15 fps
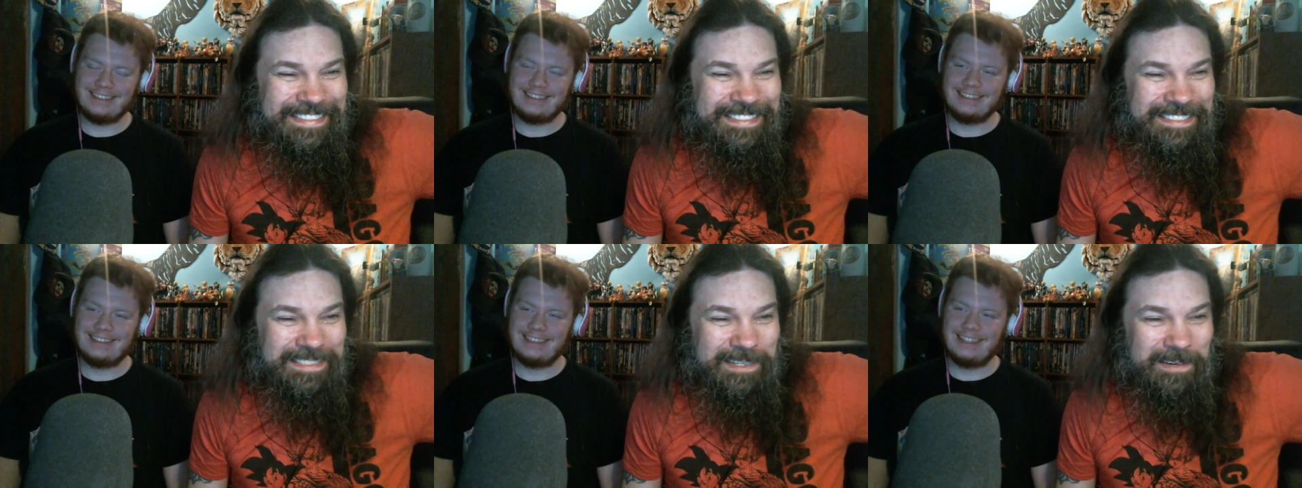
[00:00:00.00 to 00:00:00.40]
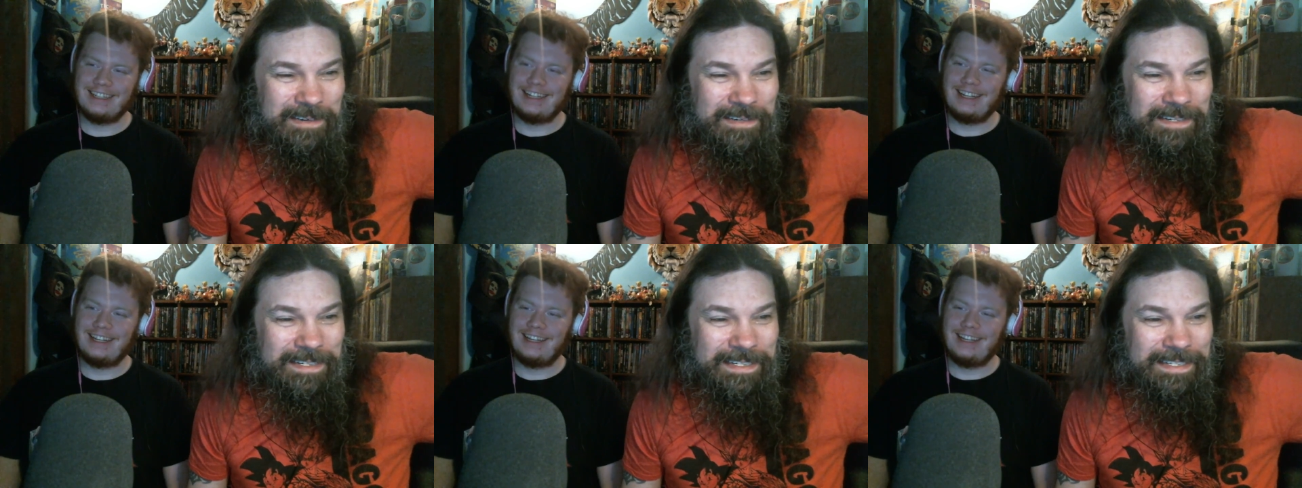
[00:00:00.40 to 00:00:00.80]
Speaker 1: So,
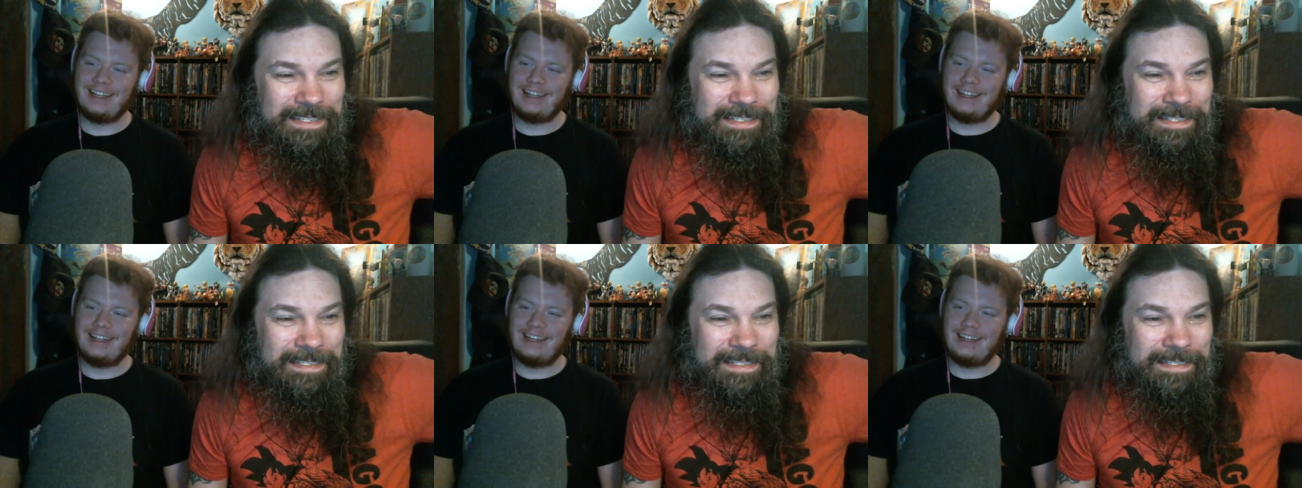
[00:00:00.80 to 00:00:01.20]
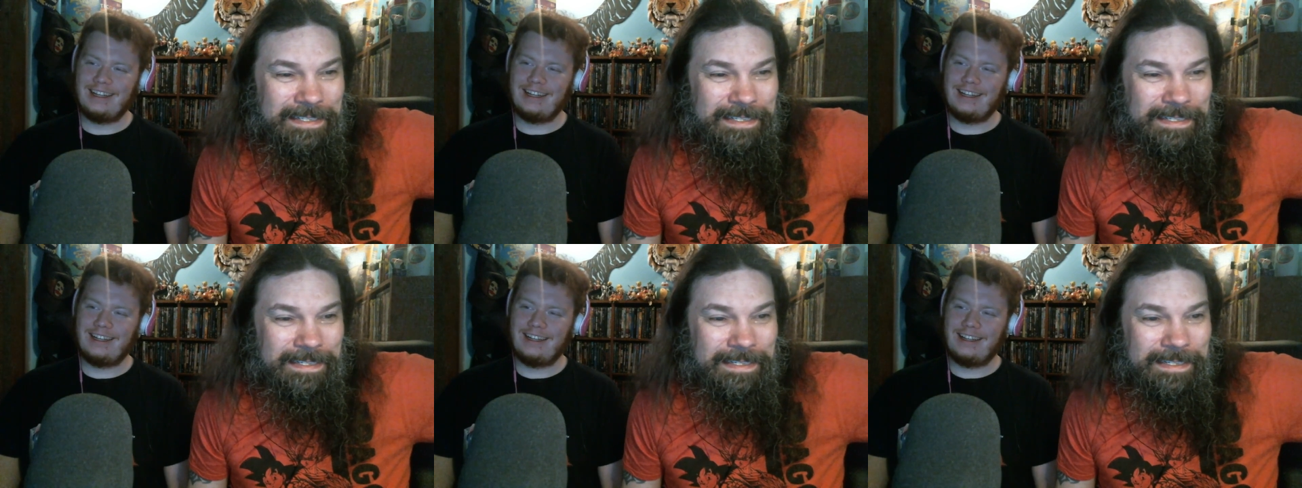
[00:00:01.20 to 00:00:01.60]

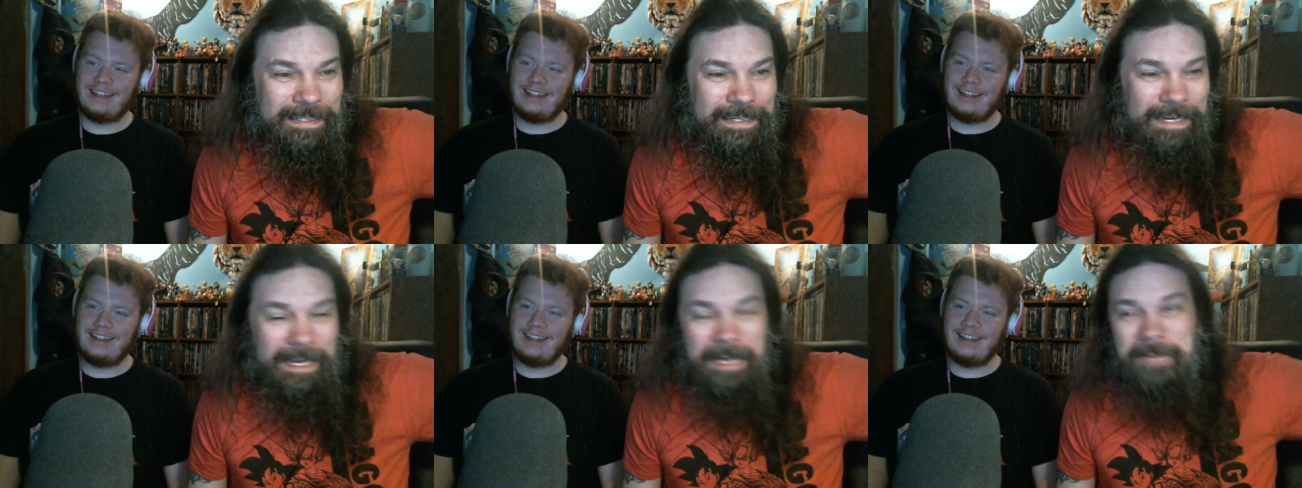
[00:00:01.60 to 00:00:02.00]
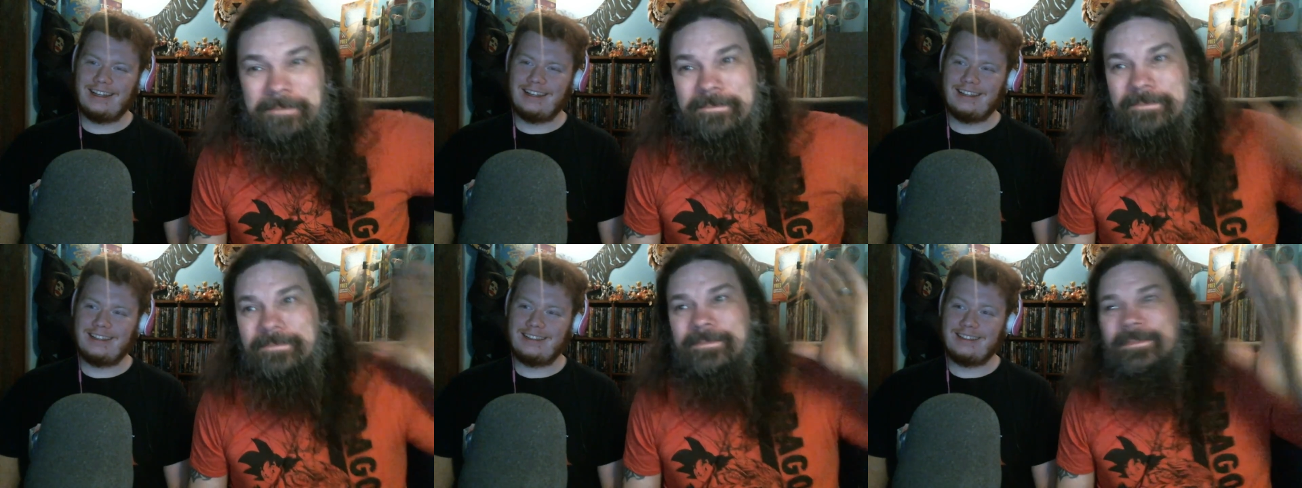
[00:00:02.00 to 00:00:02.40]
um,
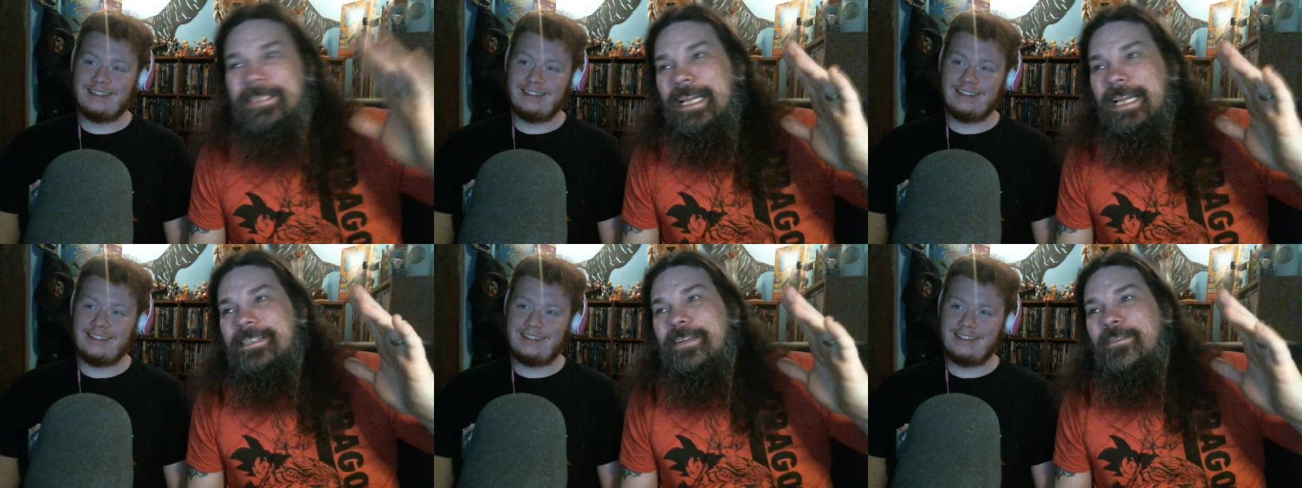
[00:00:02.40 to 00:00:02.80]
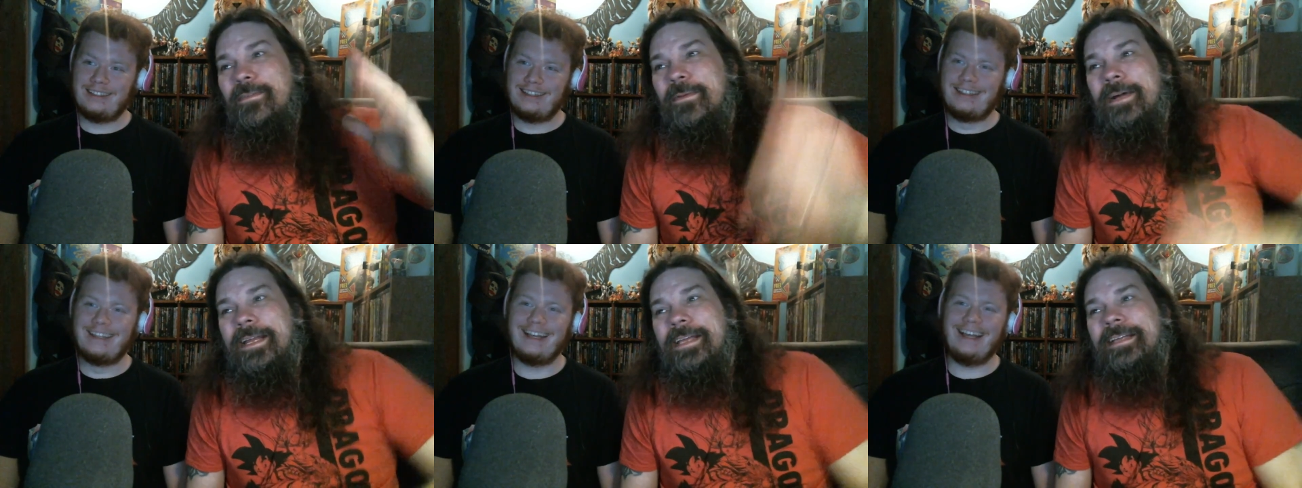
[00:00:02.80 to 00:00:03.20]
thanks
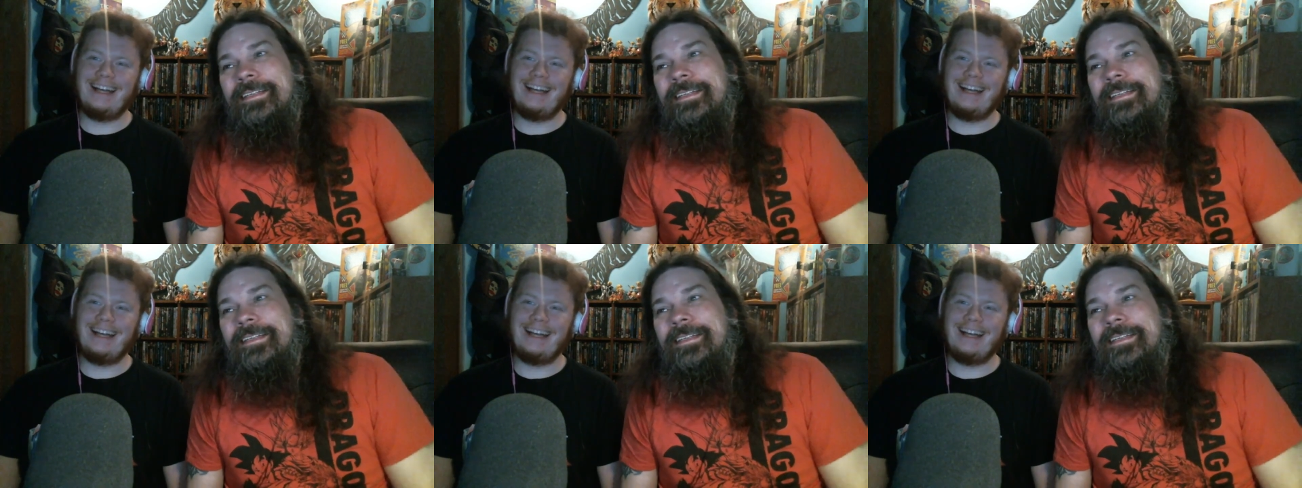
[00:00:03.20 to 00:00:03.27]
everybody.